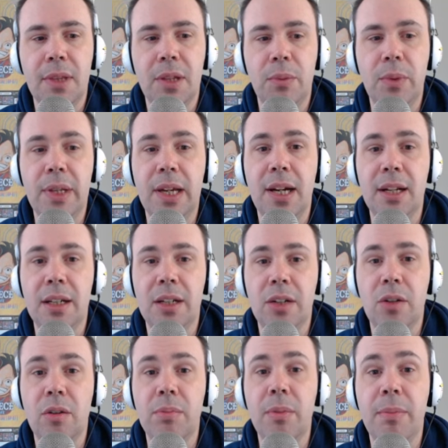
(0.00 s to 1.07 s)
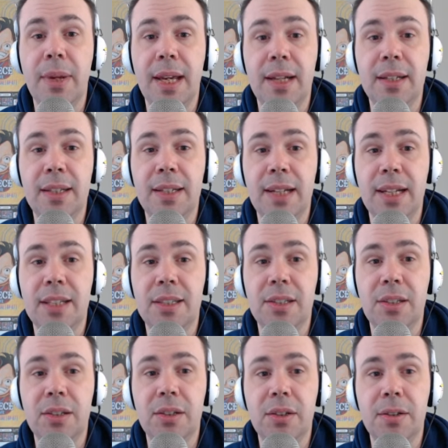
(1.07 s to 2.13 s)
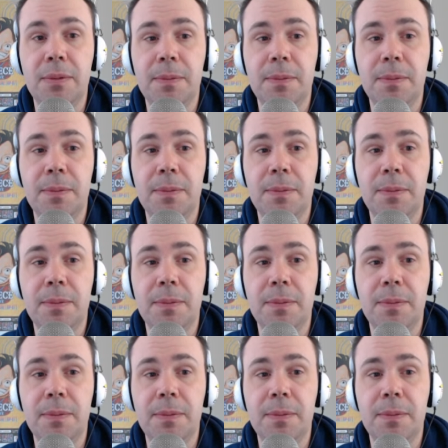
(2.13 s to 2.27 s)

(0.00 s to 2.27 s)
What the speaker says: We are going to cop a pounding next turn, though.